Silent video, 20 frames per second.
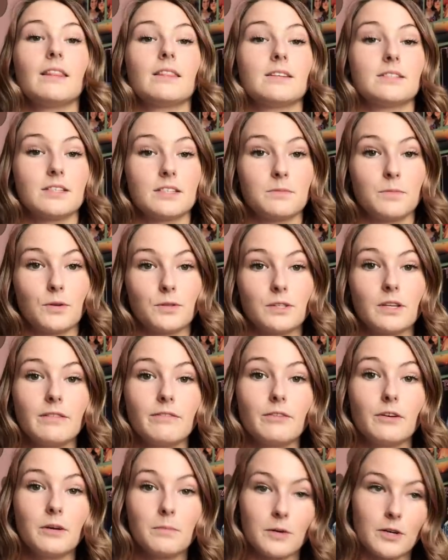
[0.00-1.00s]
This is mostly
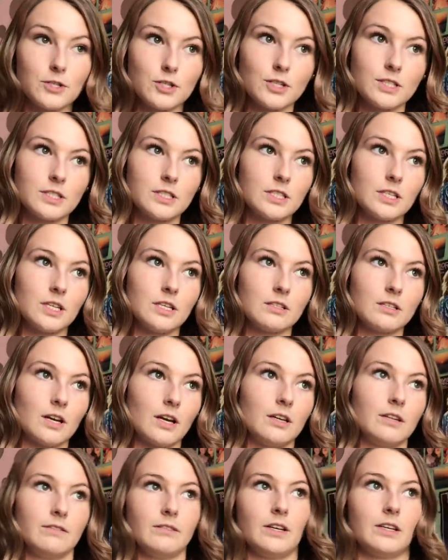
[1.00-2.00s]
for emergencies,
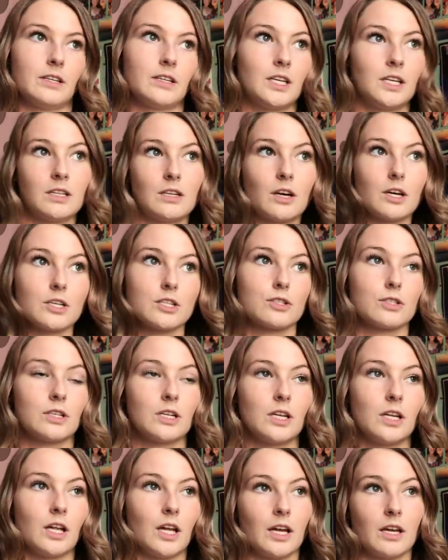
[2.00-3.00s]
kind of like
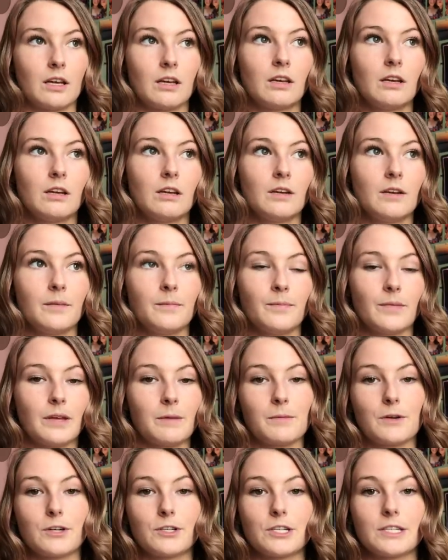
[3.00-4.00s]
in-country like
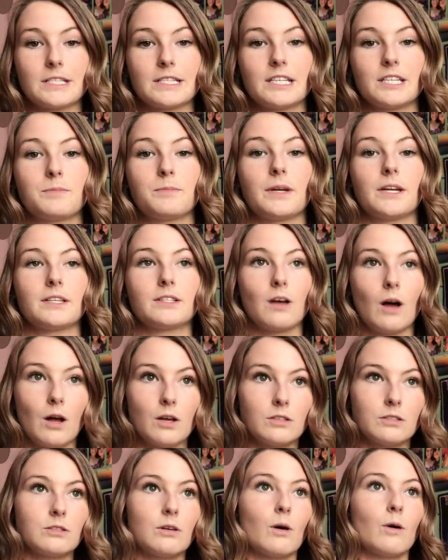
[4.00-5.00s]
emergencies, but it's
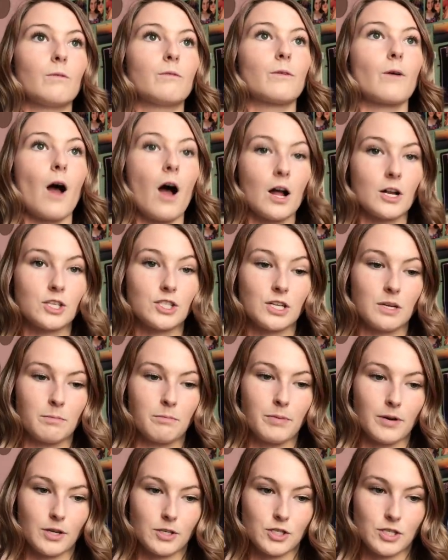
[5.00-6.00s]
also for on-ship
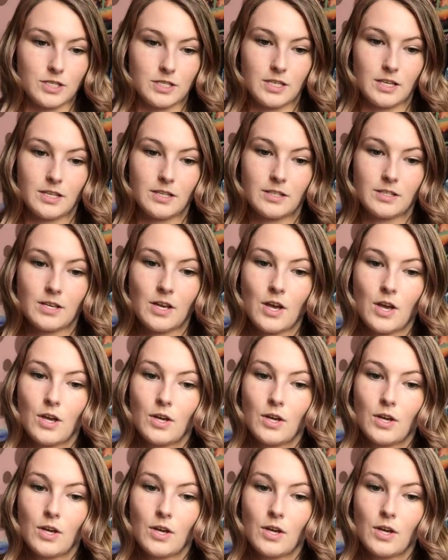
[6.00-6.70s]
purchases.